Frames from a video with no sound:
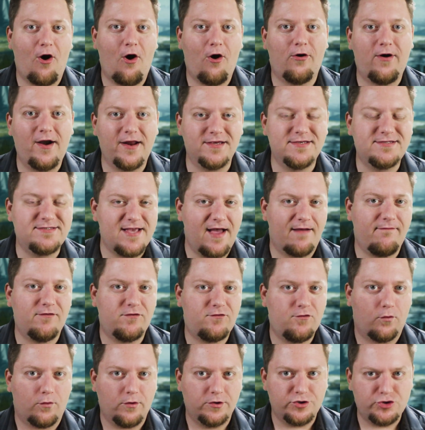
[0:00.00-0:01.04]
R A
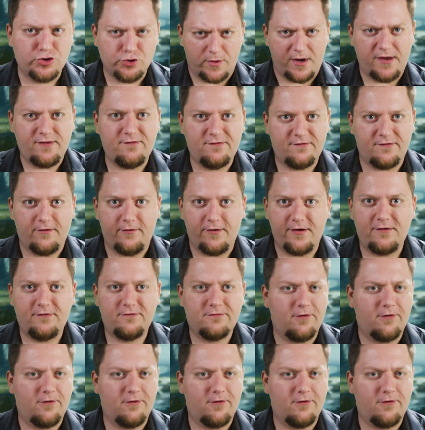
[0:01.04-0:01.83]
Salvatore Drizzt series.